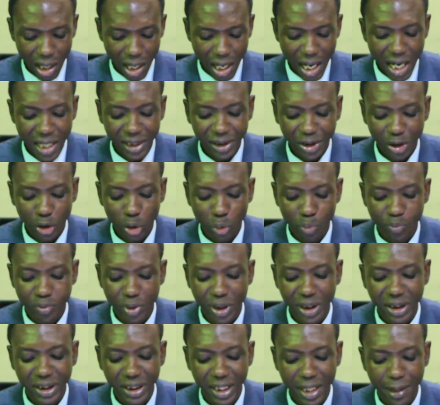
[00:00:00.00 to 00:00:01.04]
I should
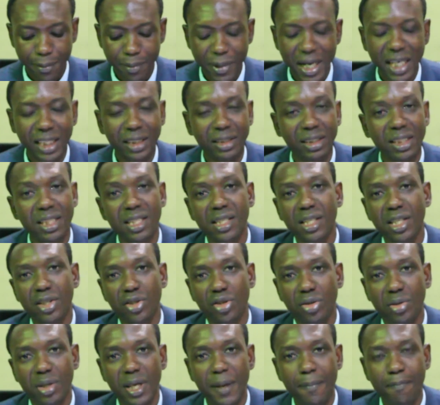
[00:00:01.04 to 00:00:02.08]
preach about his
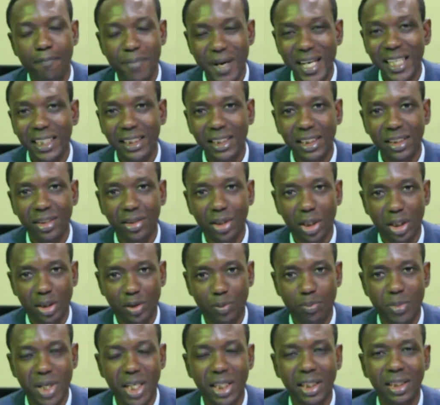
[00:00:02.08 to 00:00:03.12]
impending
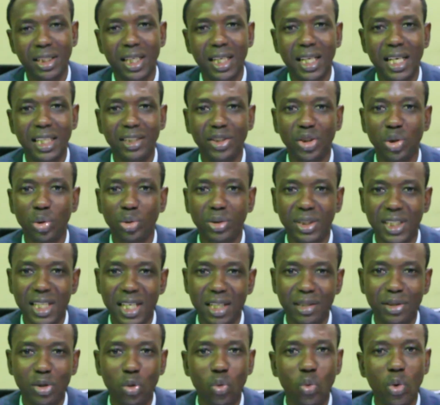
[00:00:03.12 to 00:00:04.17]
judgment, that I should
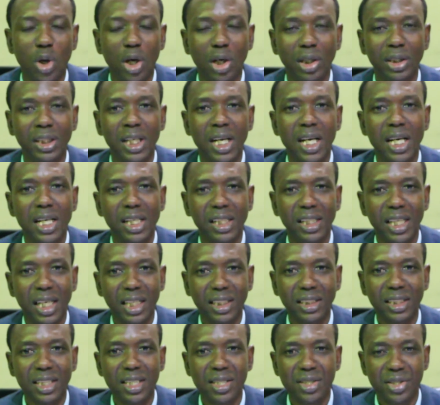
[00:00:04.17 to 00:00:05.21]
tell the world
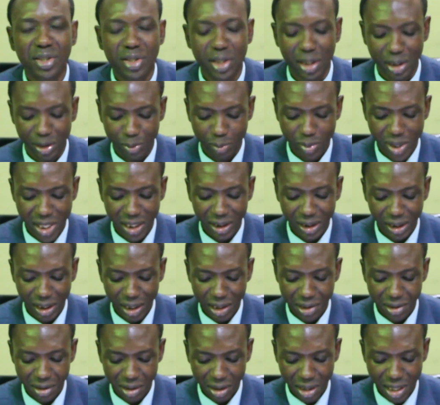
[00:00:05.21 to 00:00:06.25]
that his judgment
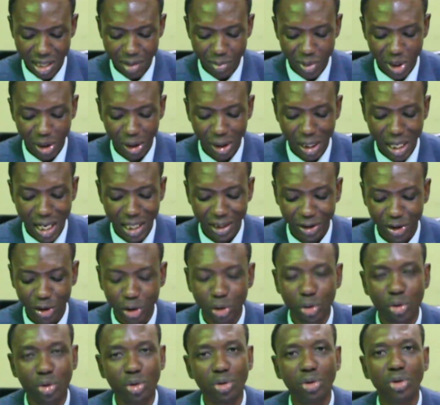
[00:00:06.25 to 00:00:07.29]
is coming. I
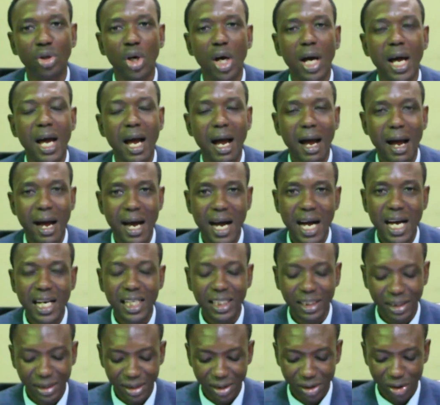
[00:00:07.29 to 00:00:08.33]
shouldn't
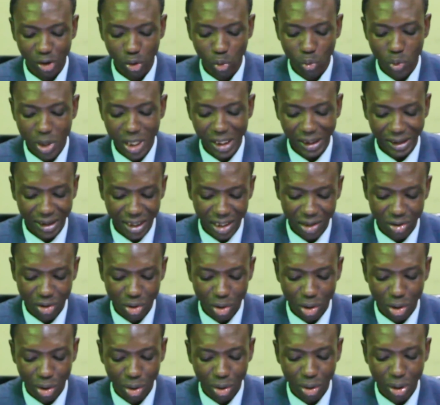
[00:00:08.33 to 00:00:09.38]
hide these words at
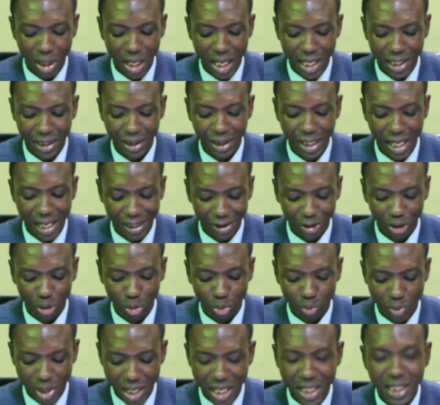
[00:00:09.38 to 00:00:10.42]
all, and I
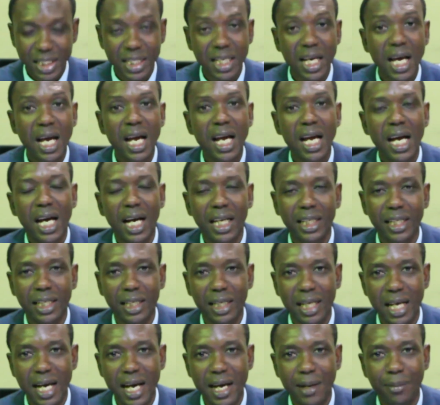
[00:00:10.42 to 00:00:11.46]
should raise an
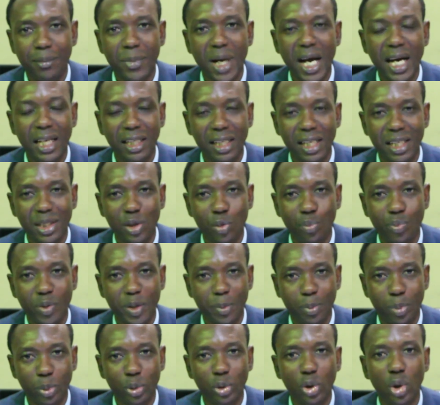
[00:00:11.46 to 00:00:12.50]
alarm and let the
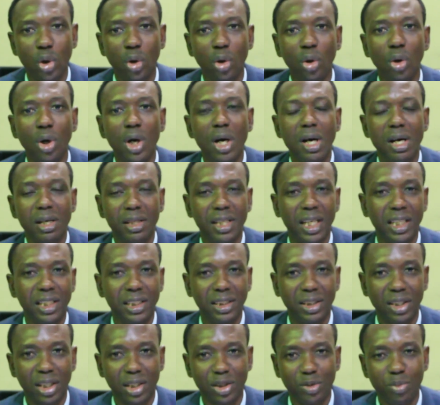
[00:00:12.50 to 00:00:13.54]
people know that
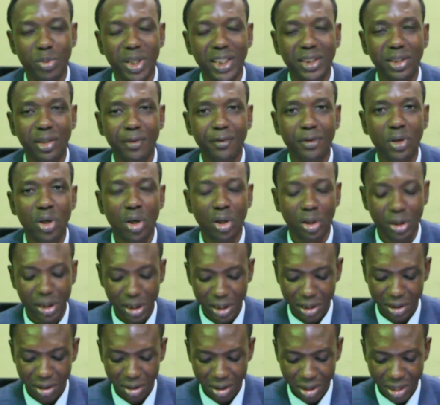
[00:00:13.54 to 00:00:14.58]
the judgment of God
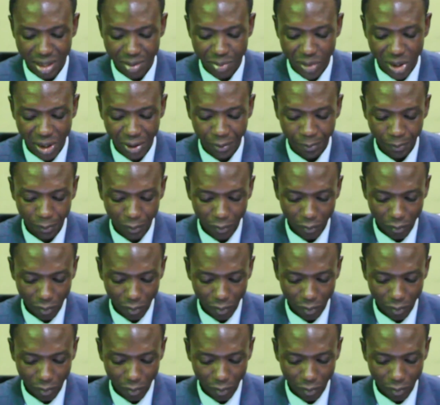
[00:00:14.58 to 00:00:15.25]
is coming.